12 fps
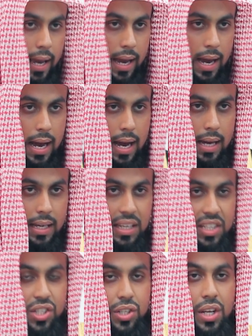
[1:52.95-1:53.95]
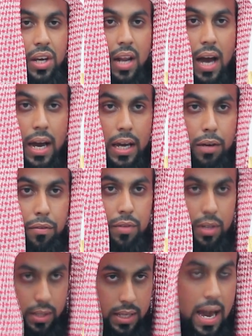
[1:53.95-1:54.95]
haya is
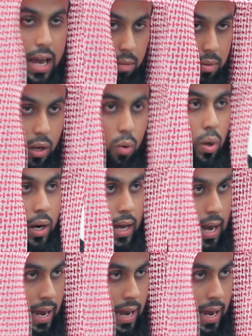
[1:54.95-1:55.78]
derived, the Arabic word